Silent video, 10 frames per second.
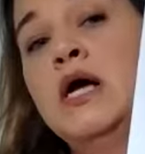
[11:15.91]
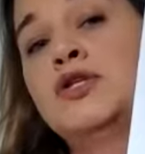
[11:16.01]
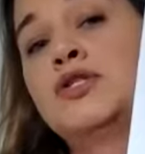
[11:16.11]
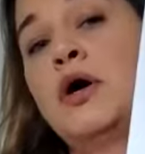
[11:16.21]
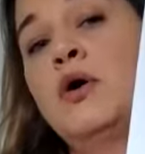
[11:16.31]

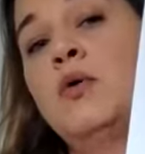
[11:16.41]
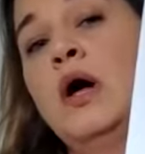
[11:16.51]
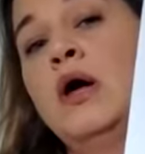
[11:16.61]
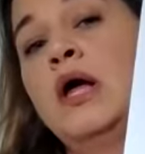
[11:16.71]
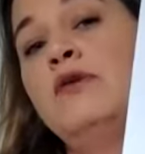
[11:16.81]
So
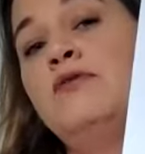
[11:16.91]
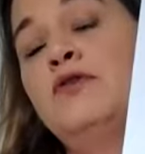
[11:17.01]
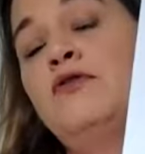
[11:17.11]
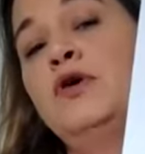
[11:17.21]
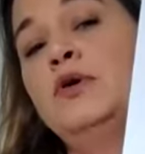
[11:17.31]
if the
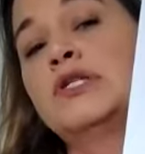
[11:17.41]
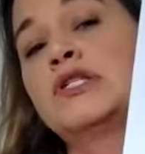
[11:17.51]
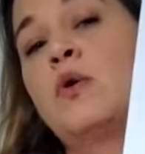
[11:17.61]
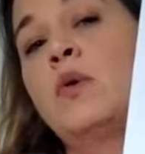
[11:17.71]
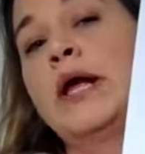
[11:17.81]
food is
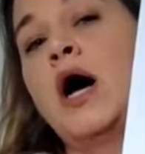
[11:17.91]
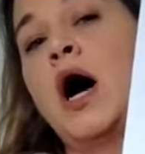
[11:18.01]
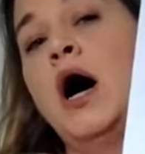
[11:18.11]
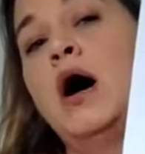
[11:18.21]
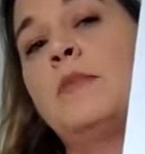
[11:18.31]
going
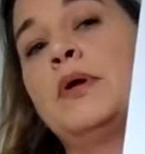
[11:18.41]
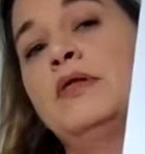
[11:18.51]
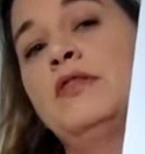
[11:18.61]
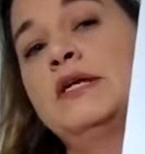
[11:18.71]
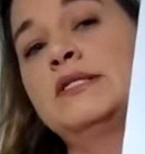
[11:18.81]
up
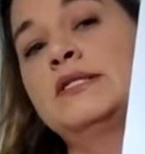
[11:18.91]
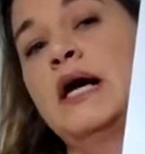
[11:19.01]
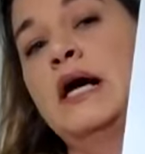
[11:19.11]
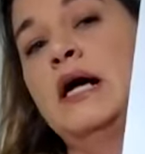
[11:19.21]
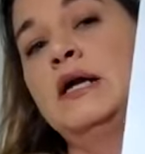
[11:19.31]
this
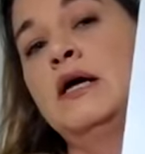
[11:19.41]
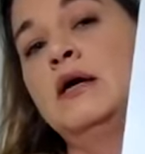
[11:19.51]
side